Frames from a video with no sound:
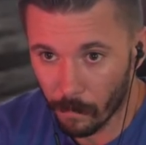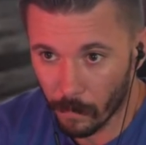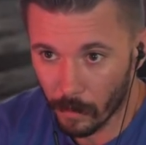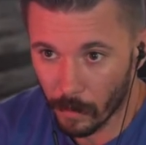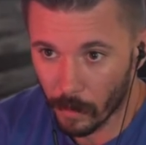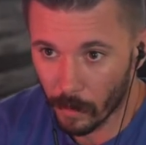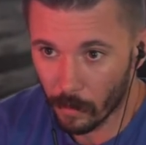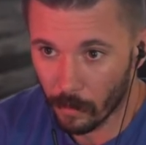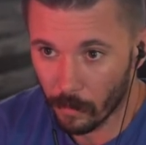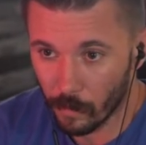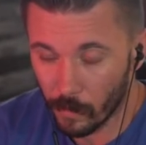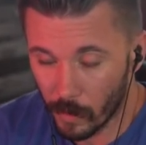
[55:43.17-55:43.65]

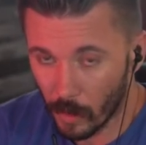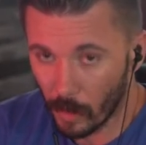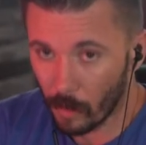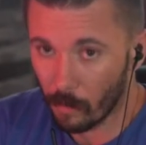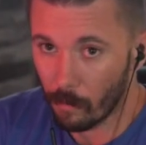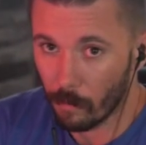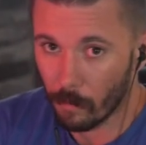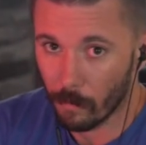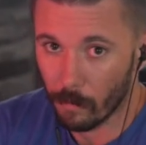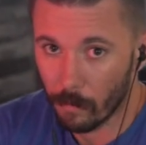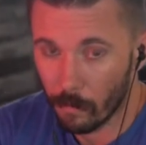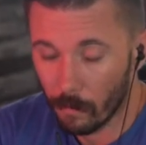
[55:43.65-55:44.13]
you know,
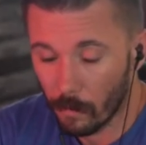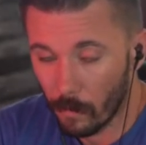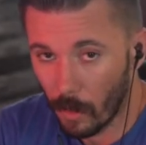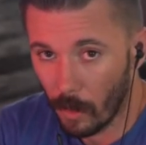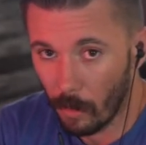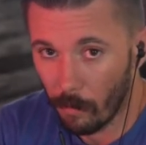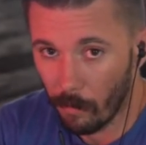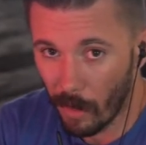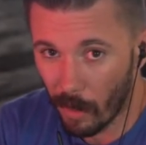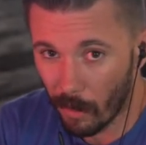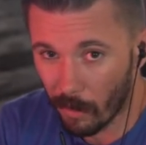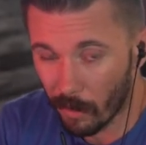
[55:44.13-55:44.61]
dumb
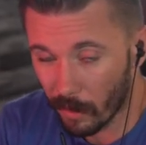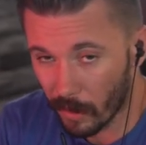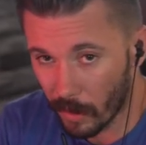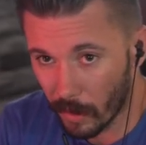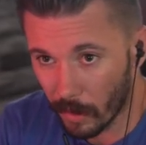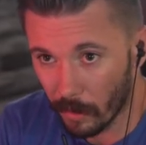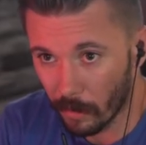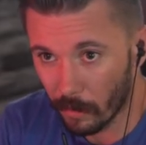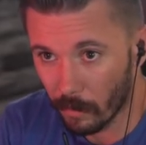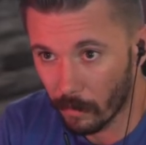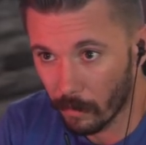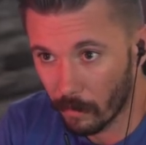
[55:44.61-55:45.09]

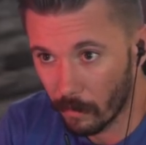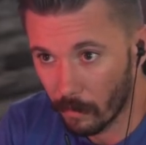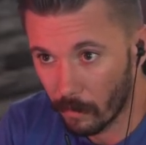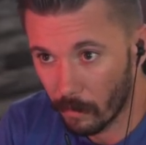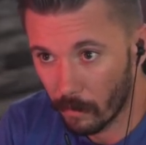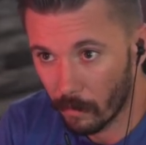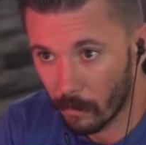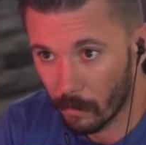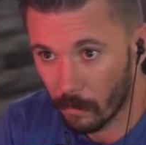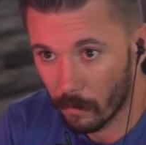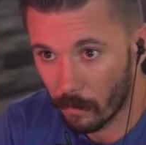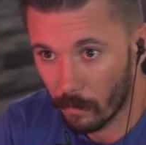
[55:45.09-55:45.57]
American
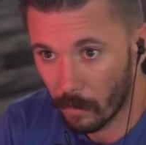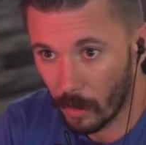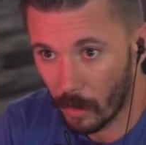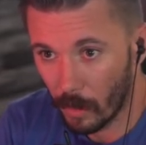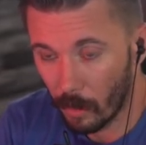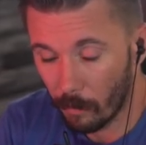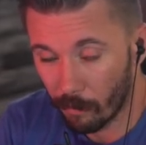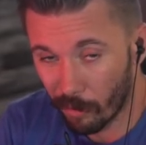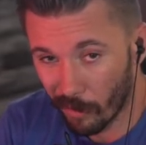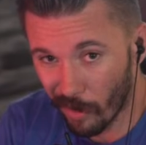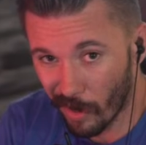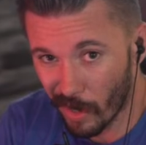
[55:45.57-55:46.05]

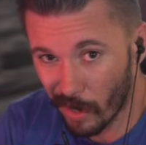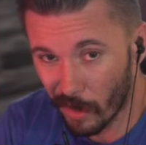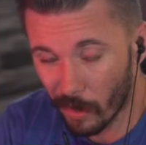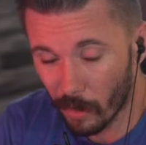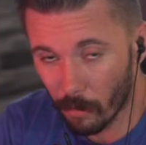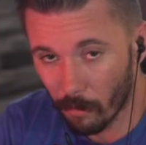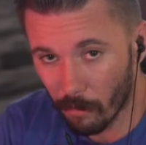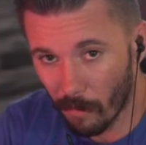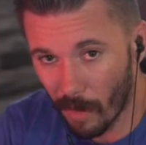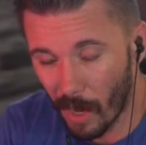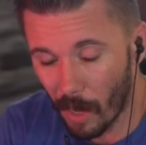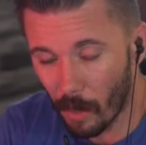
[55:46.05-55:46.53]
brain
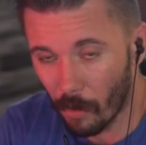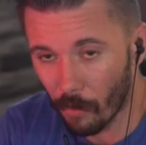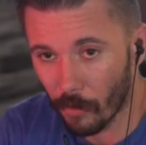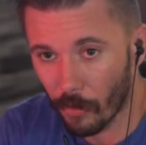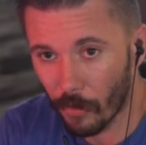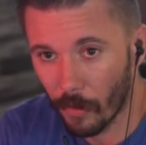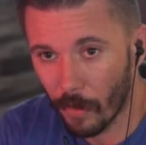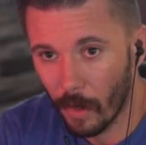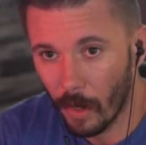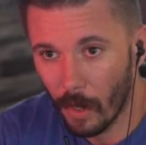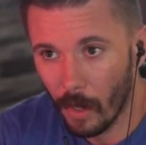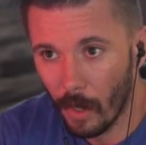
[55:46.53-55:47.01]
and
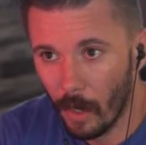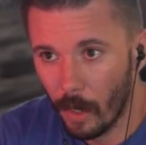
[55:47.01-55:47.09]
mouth,